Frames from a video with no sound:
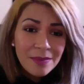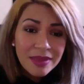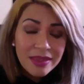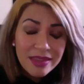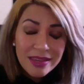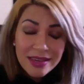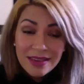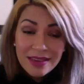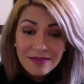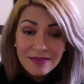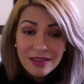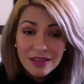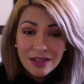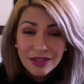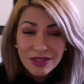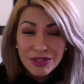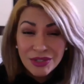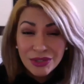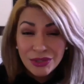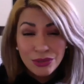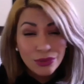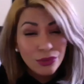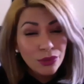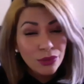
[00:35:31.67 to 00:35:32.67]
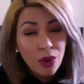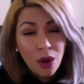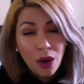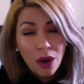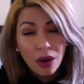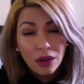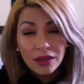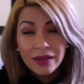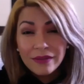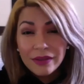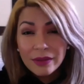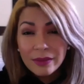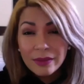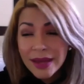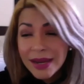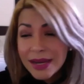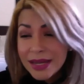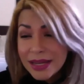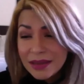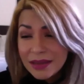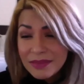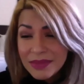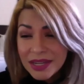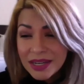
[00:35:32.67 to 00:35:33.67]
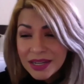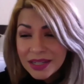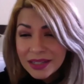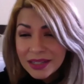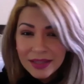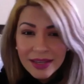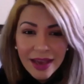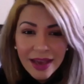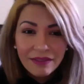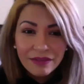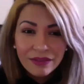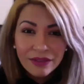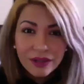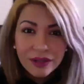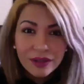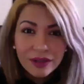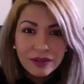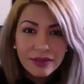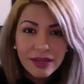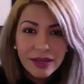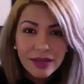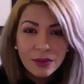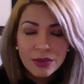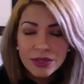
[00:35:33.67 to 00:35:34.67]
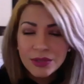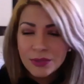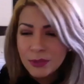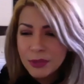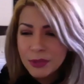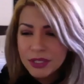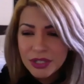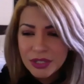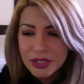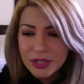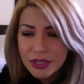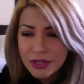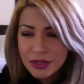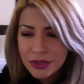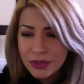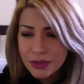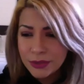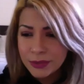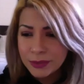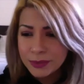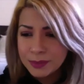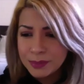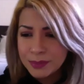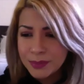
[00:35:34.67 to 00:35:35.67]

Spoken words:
in the evening, should you call everybody immediately after? Like, what should you do?